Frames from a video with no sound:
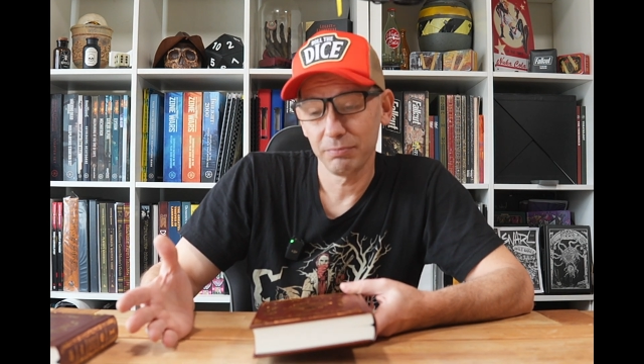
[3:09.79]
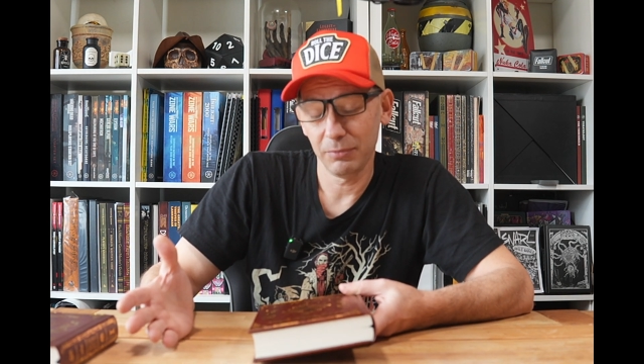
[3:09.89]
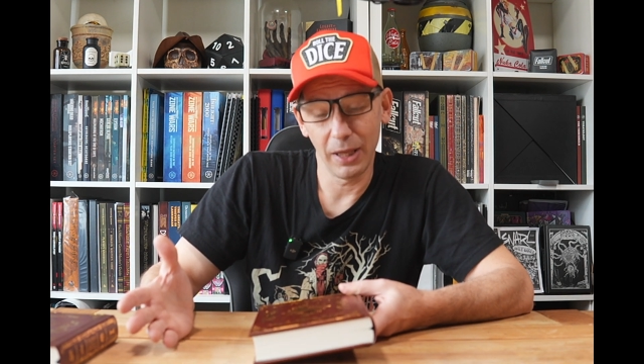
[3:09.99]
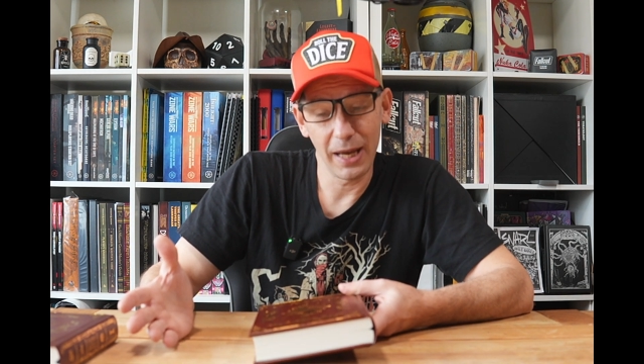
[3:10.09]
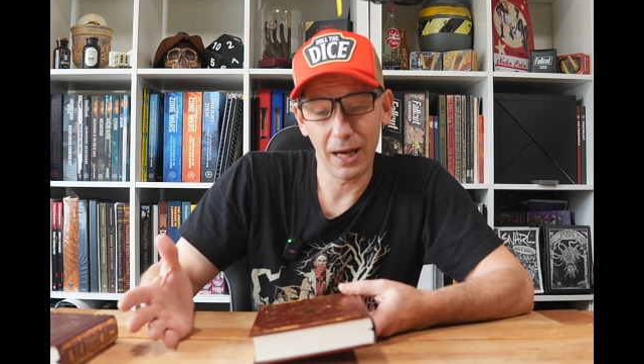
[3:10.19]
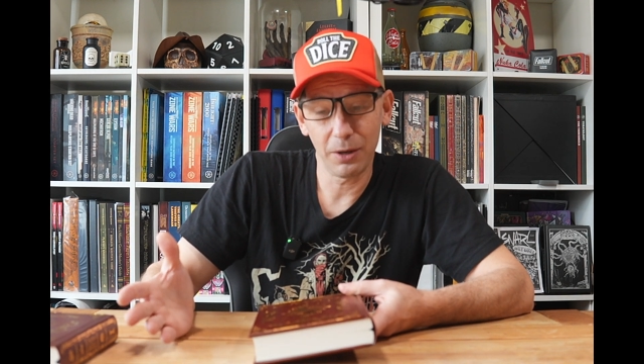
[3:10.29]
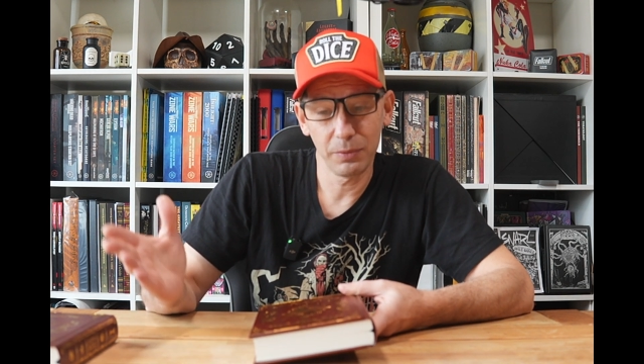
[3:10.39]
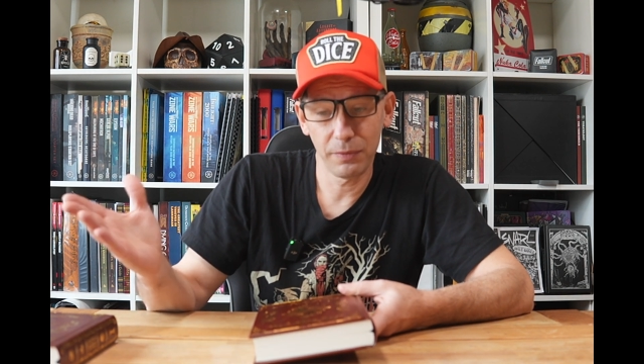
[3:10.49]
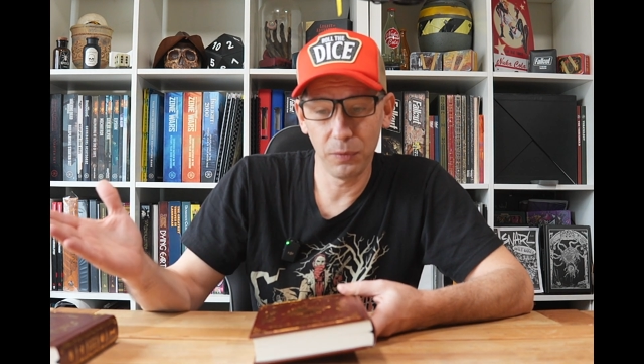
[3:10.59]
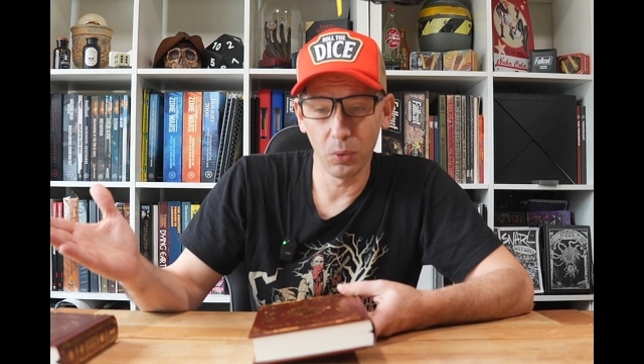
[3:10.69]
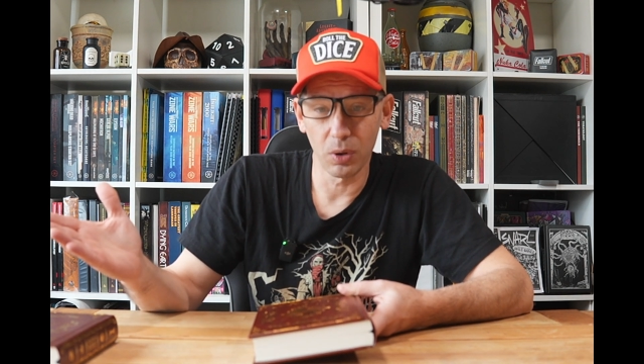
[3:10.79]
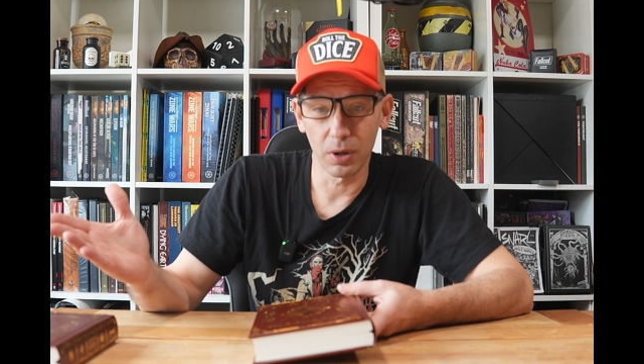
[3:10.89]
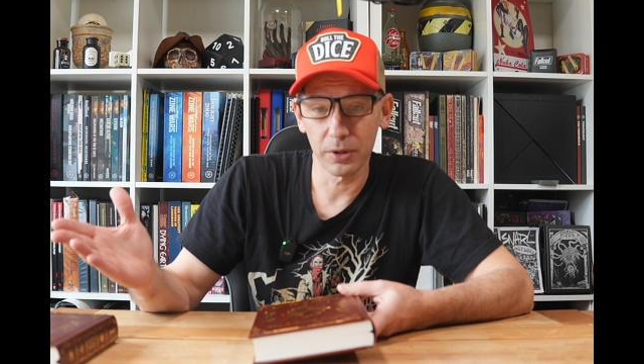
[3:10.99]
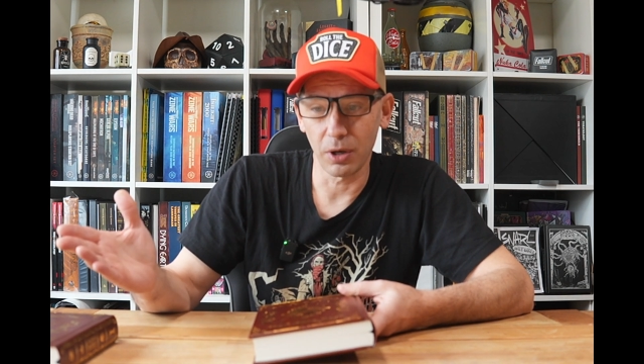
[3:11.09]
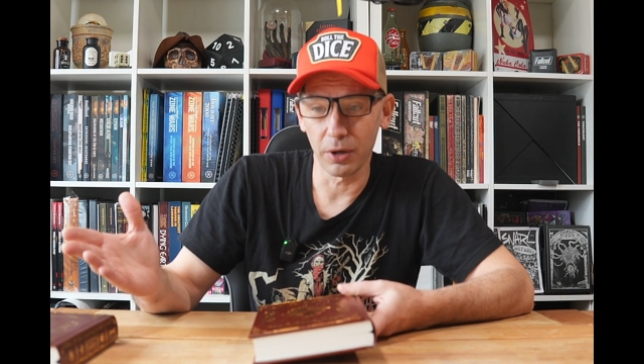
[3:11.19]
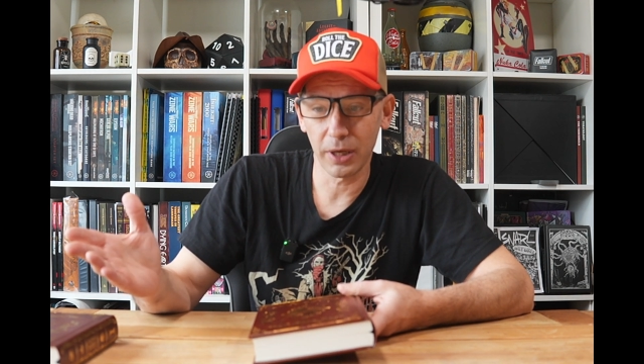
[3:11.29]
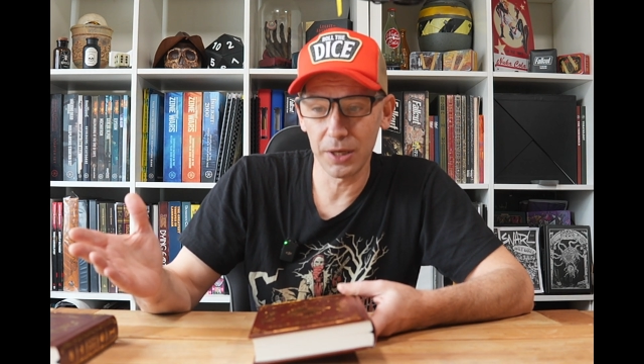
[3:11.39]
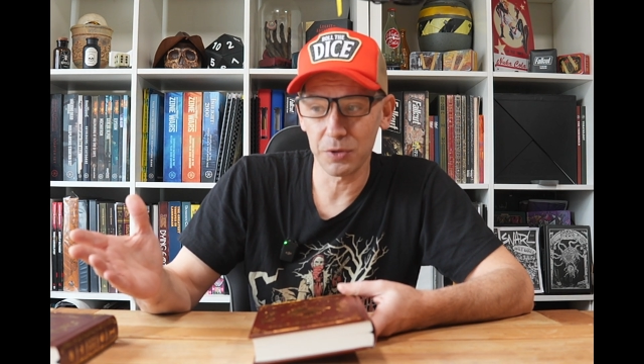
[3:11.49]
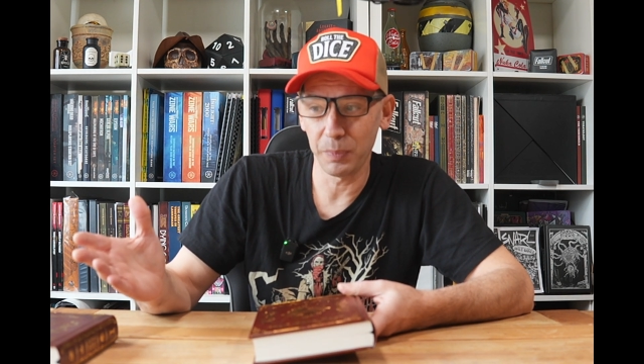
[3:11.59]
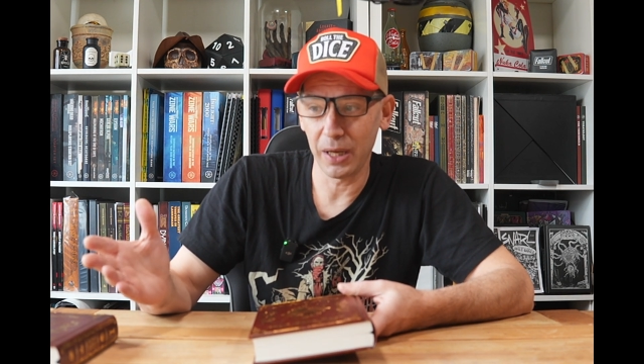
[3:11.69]
layout for Dark
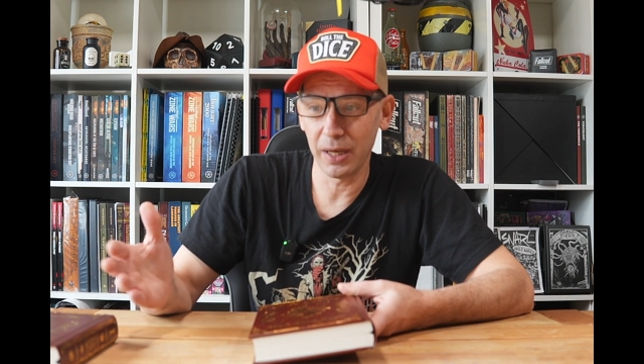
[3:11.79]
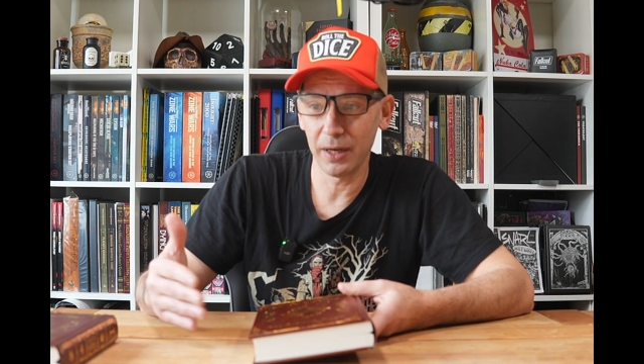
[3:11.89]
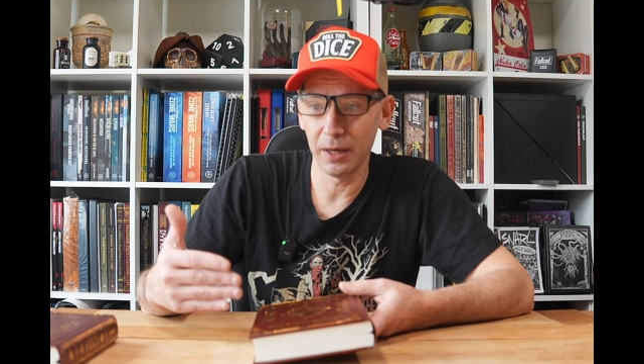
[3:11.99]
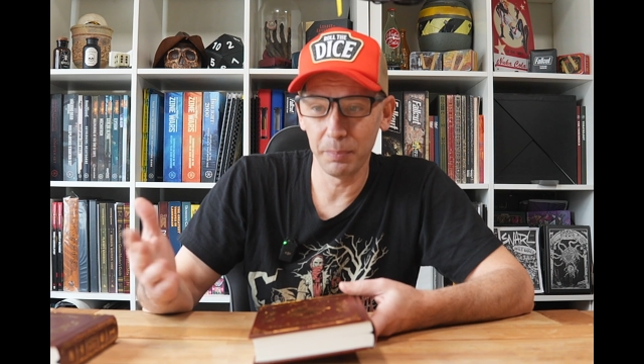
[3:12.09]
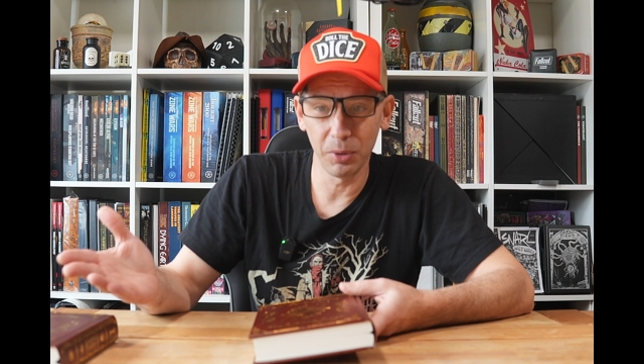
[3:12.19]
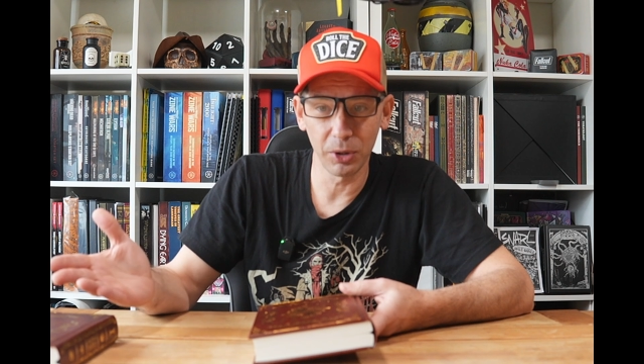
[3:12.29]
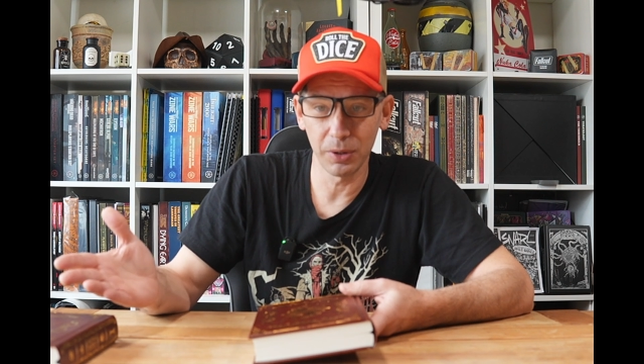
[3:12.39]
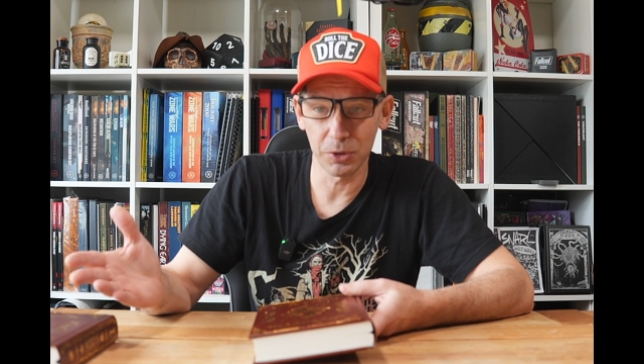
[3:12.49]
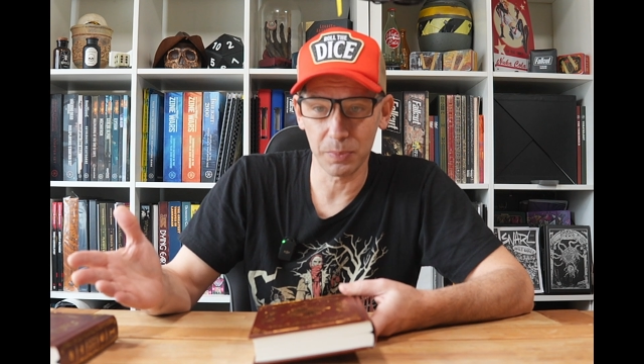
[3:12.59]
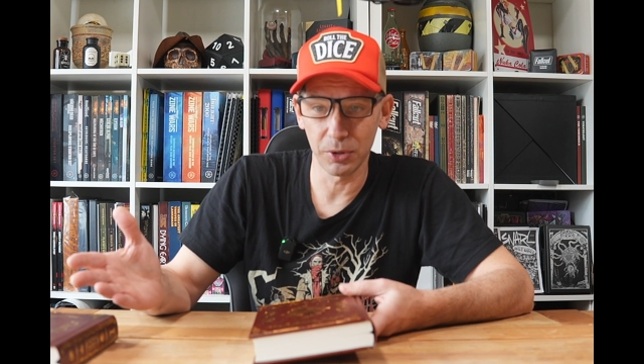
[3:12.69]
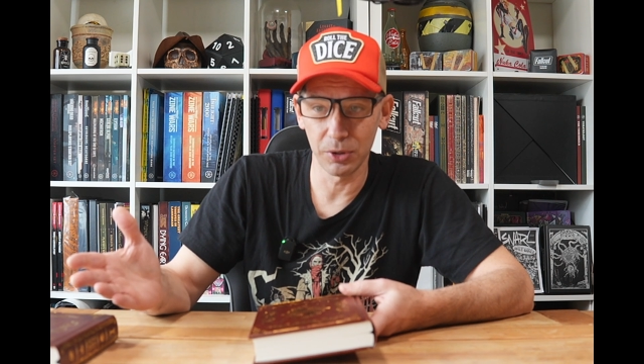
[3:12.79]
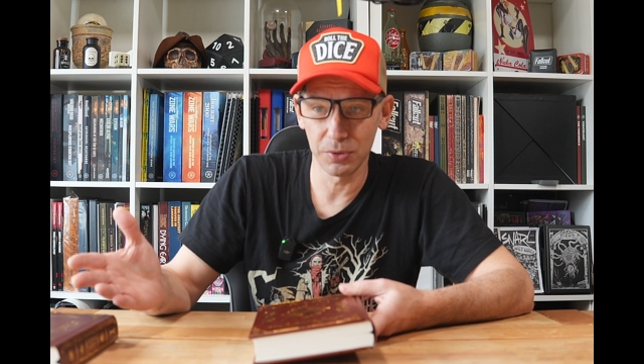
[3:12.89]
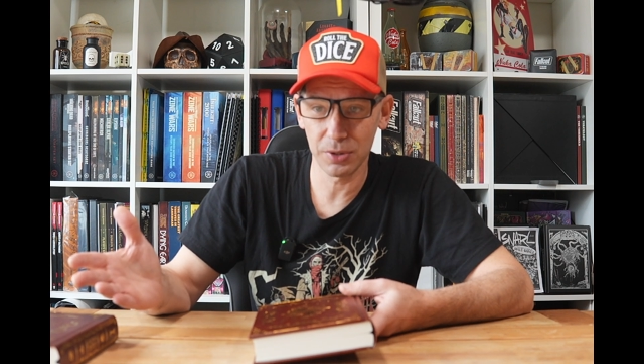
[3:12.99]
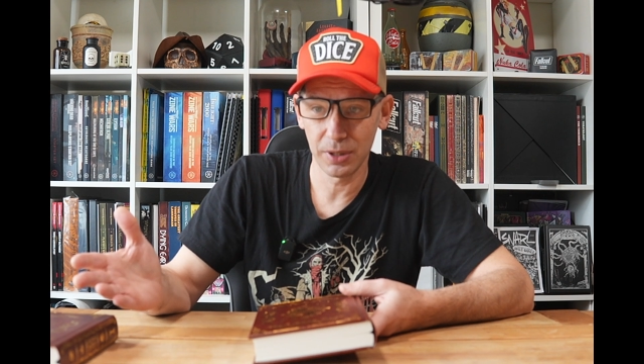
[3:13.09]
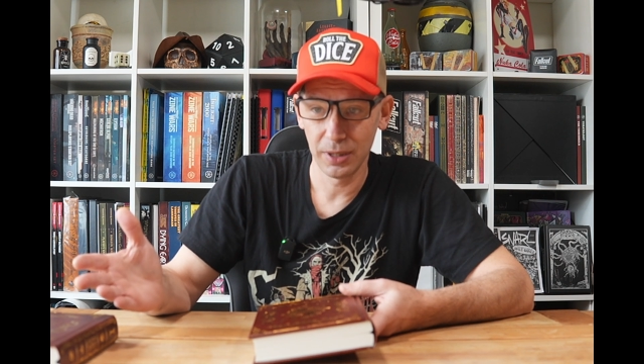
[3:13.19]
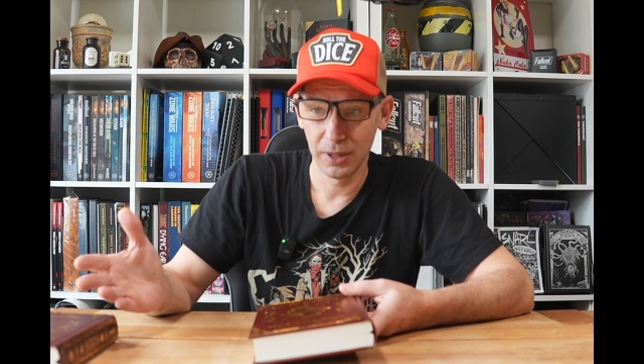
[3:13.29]
Age of Man, a book that was produced